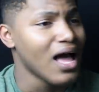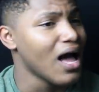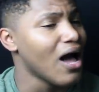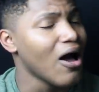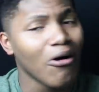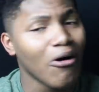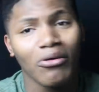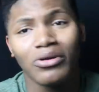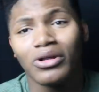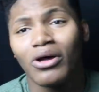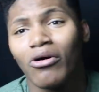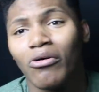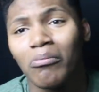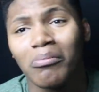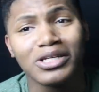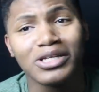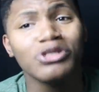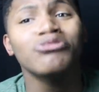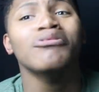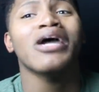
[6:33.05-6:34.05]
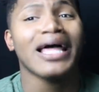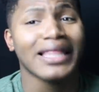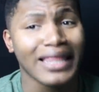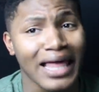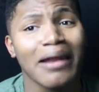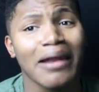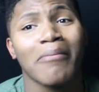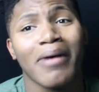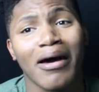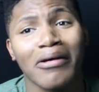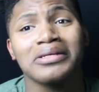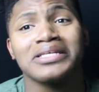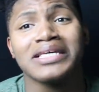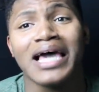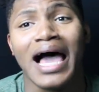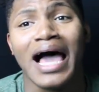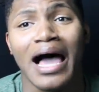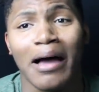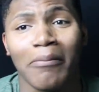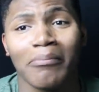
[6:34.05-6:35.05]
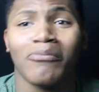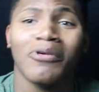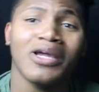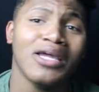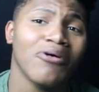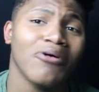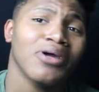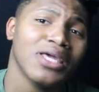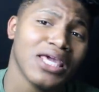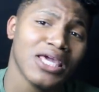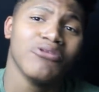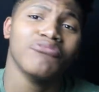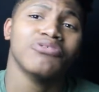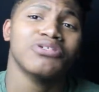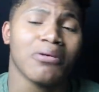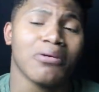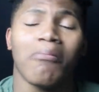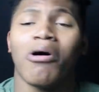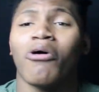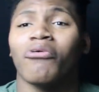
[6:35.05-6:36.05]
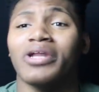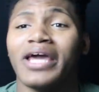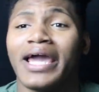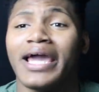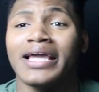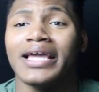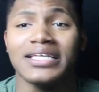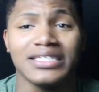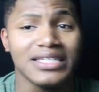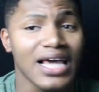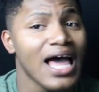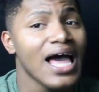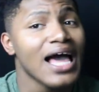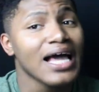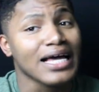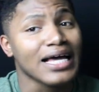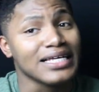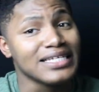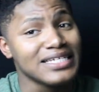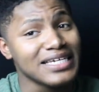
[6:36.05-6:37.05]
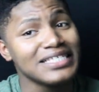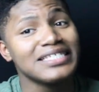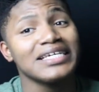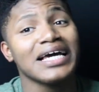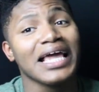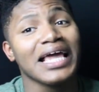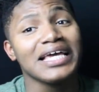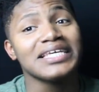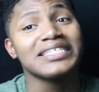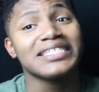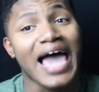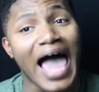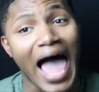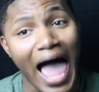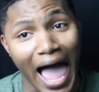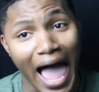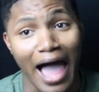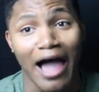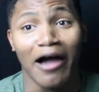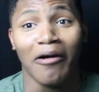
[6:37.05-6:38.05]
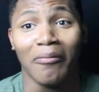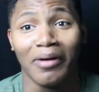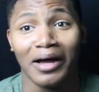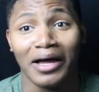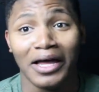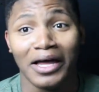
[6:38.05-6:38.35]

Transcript: I don't know, but you got that amount of time. We gonna give you some more days, cause he took his time